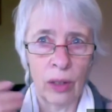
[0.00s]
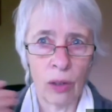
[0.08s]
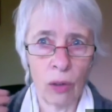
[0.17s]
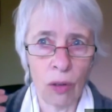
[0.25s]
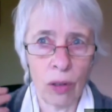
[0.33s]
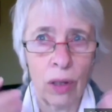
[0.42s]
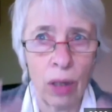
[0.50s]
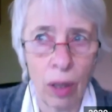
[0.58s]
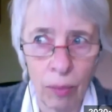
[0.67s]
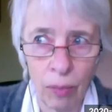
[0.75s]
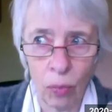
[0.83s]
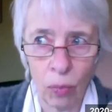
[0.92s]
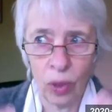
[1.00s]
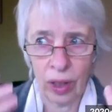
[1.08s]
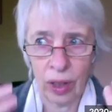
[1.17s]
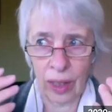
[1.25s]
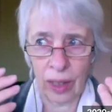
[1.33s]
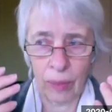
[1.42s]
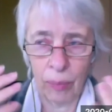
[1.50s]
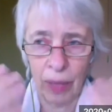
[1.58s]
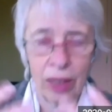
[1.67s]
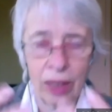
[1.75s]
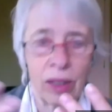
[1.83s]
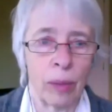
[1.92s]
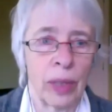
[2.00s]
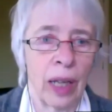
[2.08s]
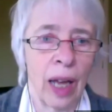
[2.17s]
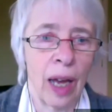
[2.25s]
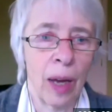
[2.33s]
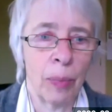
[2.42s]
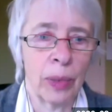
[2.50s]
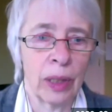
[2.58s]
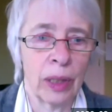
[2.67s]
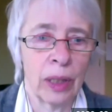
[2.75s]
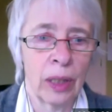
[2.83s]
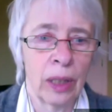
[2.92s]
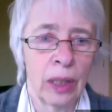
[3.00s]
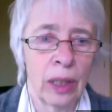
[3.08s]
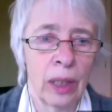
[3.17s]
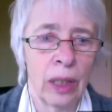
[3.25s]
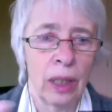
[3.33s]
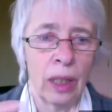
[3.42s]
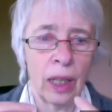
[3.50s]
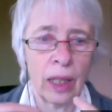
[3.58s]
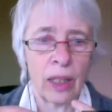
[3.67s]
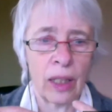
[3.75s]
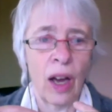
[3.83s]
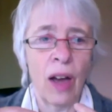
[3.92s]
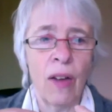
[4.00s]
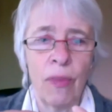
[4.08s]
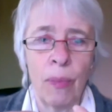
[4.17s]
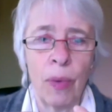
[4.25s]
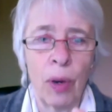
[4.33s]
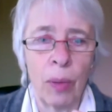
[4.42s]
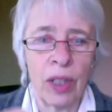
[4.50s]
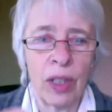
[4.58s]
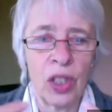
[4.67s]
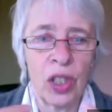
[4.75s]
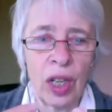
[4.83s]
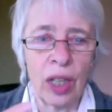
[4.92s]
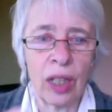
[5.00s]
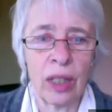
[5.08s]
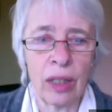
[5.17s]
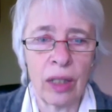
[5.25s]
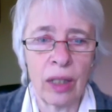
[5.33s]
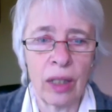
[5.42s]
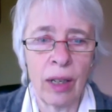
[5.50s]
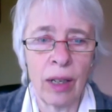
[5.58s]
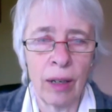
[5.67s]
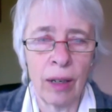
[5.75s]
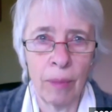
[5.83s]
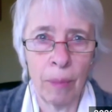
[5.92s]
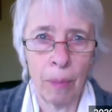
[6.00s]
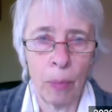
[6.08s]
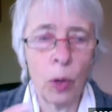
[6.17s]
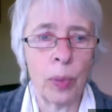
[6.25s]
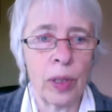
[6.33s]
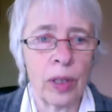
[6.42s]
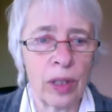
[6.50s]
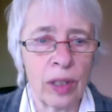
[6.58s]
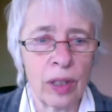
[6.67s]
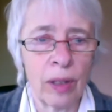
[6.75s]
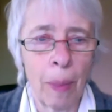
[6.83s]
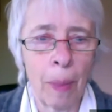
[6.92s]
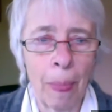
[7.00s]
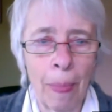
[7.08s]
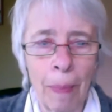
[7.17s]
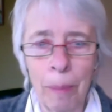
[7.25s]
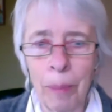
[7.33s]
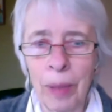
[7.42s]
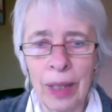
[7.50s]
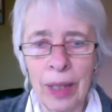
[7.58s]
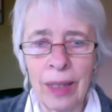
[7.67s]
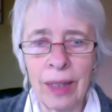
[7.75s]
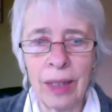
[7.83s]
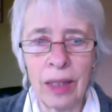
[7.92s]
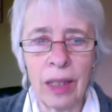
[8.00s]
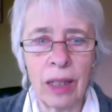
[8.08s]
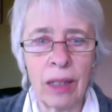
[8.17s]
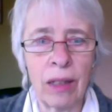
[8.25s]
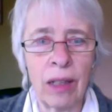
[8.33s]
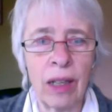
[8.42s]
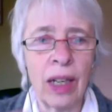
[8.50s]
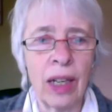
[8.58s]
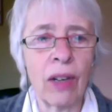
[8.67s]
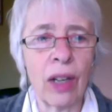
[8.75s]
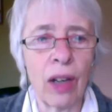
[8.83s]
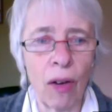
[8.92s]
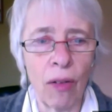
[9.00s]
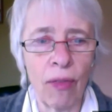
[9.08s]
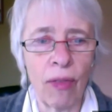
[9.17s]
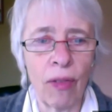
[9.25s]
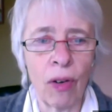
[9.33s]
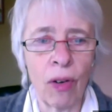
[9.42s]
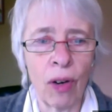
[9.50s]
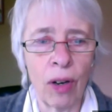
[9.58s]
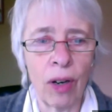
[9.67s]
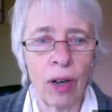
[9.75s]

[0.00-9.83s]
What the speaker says: all come with like make something happen. Like you have probably shared purpose, but is it clear enough? Or